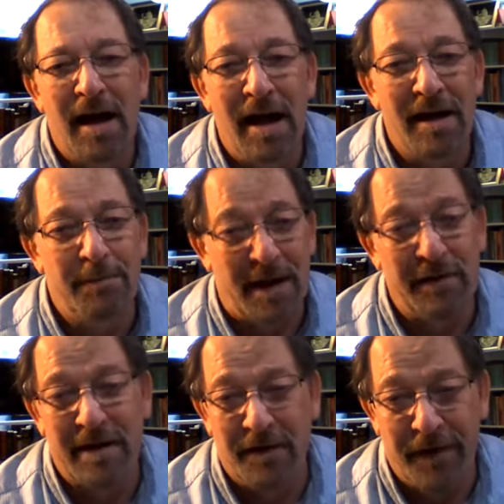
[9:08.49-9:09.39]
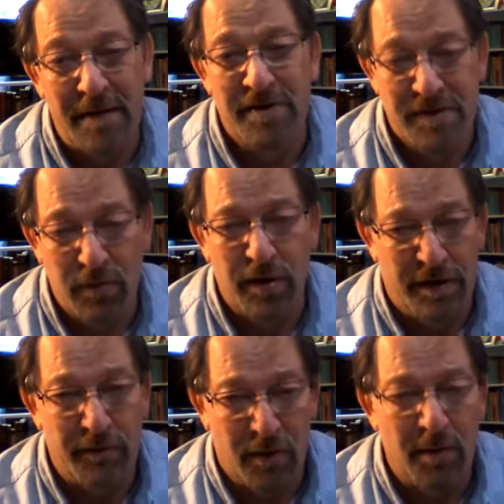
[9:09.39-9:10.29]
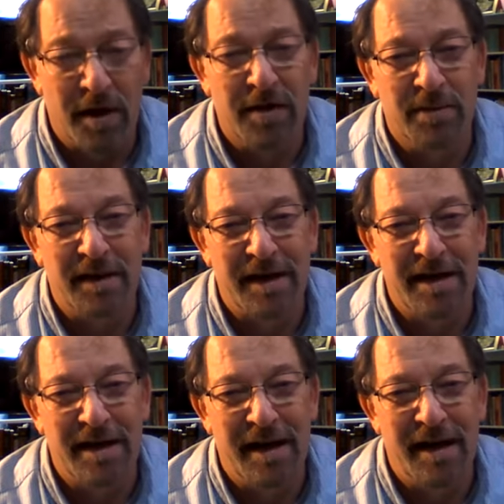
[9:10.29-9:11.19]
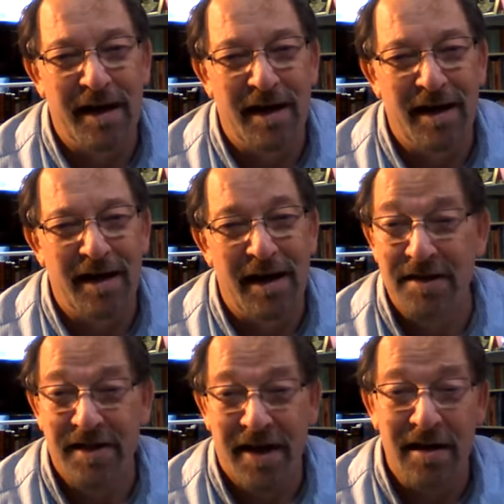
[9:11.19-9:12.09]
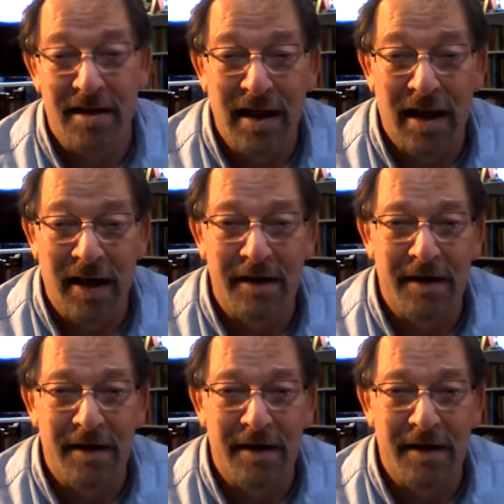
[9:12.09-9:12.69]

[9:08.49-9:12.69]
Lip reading: And by the way, the framers were a remarkably educated lot.